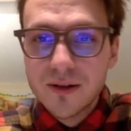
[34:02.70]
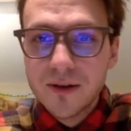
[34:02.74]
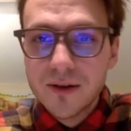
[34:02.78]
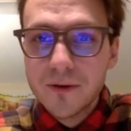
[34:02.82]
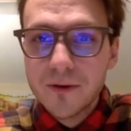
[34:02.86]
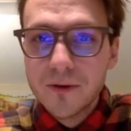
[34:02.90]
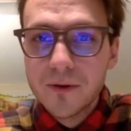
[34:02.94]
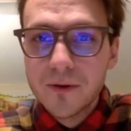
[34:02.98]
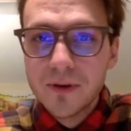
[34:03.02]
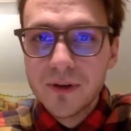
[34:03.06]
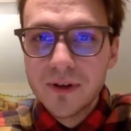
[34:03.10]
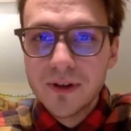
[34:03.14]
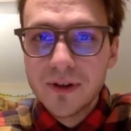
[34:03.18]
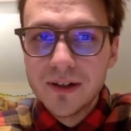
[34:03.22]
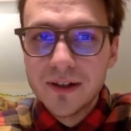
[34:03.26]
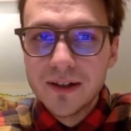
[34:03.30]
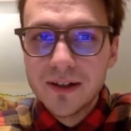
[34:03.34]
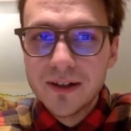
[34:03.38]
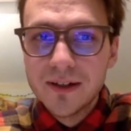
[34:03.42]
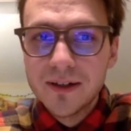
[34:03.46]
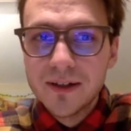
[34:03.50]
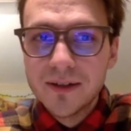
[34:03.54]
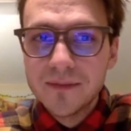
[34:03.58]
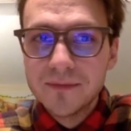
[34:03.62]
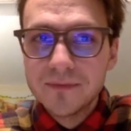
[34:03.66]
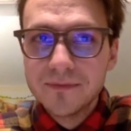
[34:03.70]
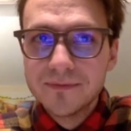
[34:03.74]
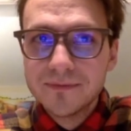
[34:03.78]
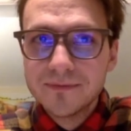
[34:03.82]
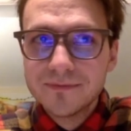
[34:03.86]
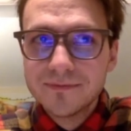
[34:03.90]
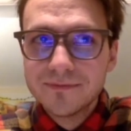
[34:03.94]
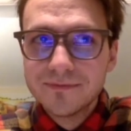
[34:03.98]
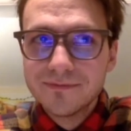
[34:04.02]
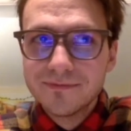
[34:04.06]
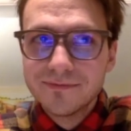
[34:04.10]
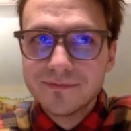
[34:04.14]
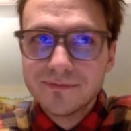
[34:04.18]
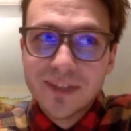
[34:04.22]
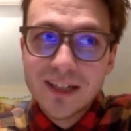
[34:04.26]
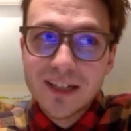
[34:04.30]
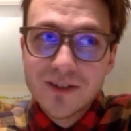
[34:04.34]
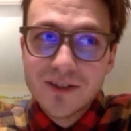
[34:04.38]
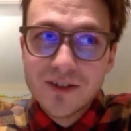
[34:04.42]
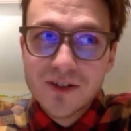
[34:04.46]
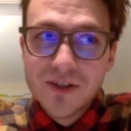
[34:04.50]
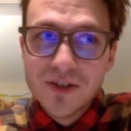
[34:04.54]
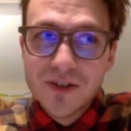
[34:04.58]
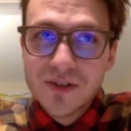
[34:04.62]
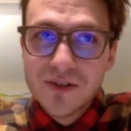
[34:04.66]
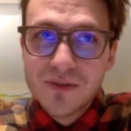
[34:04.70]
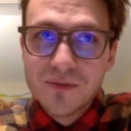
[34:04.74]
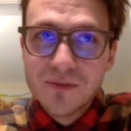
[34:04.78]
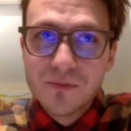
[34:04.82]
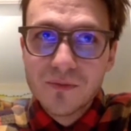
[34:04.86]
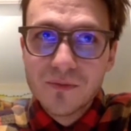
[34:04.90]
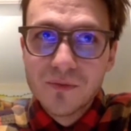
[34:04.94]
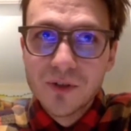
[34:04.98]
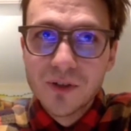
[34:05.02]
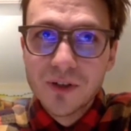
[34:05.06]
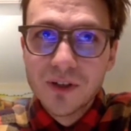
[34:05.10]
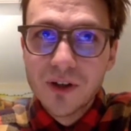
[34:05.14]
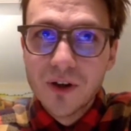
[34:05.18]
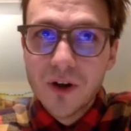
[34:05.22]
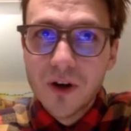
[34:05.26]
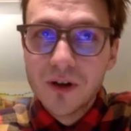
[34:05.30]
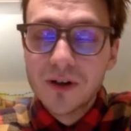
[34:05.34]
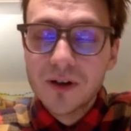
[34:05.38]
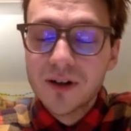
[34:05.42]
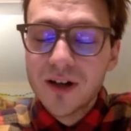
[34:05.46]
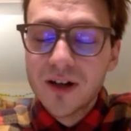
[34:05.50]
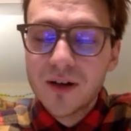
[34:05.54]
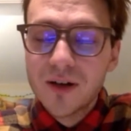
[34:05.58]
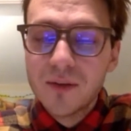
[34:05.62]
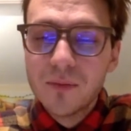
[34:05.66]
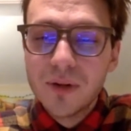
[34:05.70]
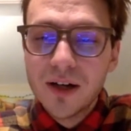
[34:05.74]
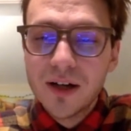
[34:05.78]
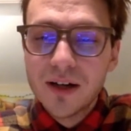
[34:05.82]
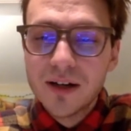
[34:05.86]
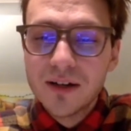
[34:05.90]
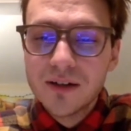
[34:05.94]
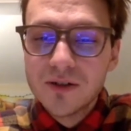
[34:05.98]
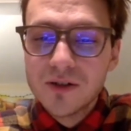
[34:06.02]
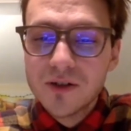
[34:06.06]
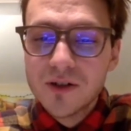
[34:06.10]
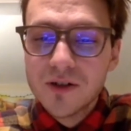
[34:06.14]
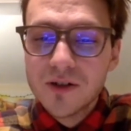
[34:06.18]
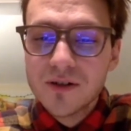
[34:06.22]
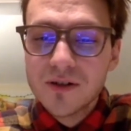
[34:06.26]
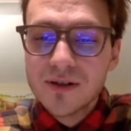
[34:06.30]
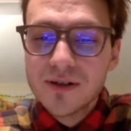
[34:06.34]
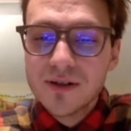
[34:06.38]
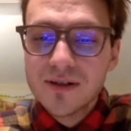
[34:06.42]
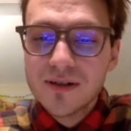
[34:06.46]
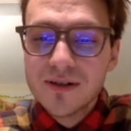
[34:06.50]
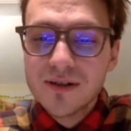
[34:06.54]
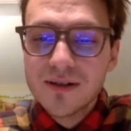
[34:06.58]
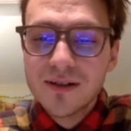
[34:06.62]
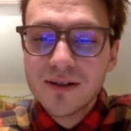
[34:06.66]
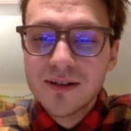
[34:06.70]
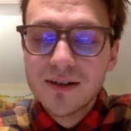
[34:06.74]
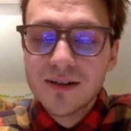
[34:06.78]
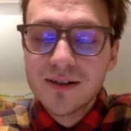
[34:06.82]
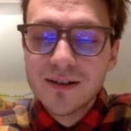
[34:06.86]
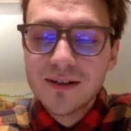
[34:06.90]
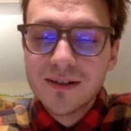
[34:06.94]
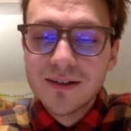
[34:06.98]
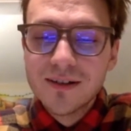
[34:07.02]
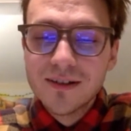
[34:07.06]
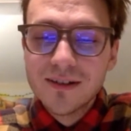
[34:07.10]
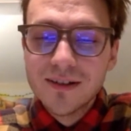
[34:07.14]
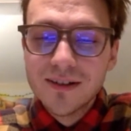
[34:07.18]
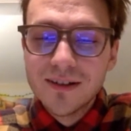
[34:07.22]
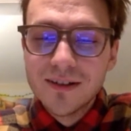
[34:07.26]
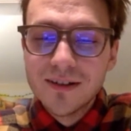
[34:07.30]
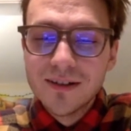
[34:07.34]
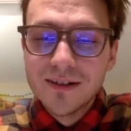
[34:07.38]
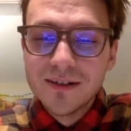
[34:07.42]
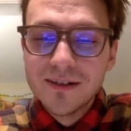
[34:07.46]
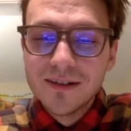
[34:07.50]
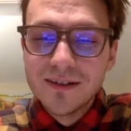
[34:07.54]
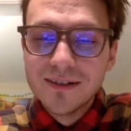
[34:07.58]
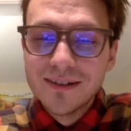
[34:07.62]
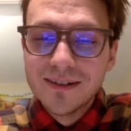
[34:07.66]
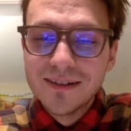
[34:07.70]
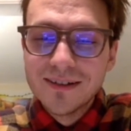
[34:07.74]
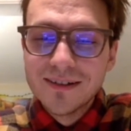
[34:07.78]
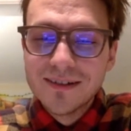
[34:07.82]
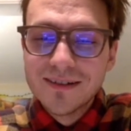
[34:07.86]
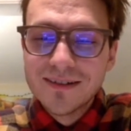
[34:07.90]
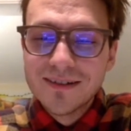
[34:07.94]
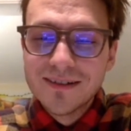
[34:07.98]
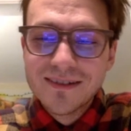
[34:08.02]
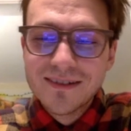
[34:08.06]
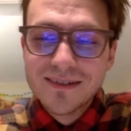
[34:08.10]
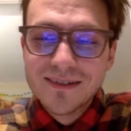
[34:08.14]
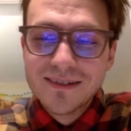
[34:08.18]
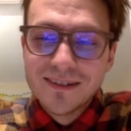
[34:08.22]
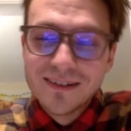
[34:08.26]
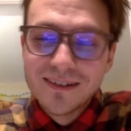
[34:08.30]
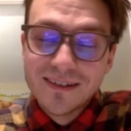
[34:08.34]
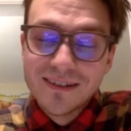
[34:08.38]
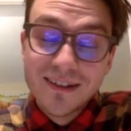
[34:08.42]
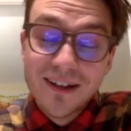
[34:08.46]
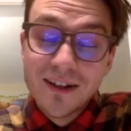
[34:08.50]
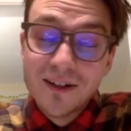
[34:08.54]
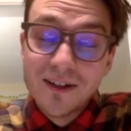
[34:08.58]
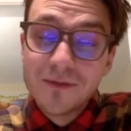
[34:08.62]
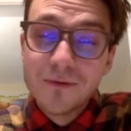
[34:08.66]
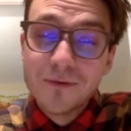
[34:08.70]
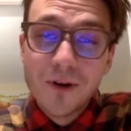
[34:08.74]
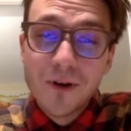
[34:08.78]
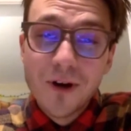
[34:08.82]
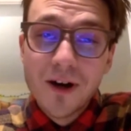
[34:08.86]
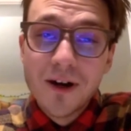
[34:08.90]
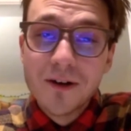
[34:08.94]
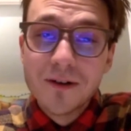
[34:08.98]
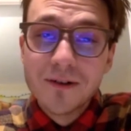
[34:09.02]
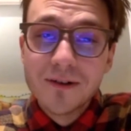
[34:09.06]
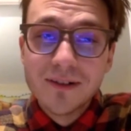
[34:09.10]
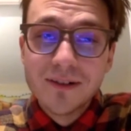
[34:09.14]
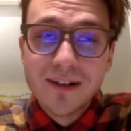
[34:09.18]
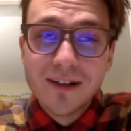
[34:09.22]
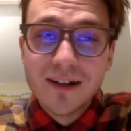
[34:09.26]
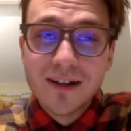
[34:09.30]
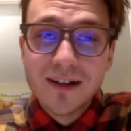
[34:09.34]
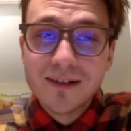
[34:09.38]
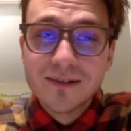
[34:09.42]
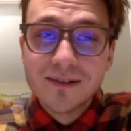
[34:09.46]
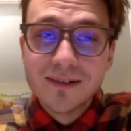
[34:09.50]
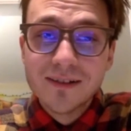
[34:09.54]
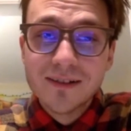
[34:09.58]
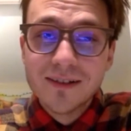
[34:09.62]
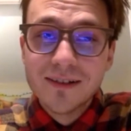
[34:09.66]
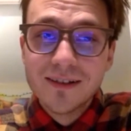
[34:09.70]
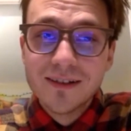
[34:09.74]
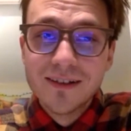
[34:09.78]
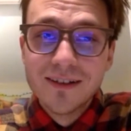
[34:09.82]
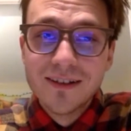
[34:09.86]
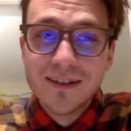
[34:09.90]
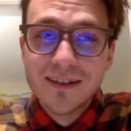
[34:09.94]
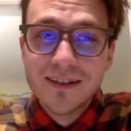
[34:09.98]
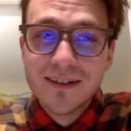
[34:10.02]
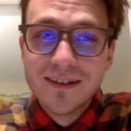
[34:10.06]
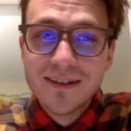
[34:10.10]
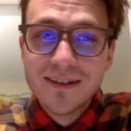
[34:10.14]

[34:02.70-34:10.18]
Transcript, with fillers: So that's just really hard to come by in Jersey. It's kind of wild, actually.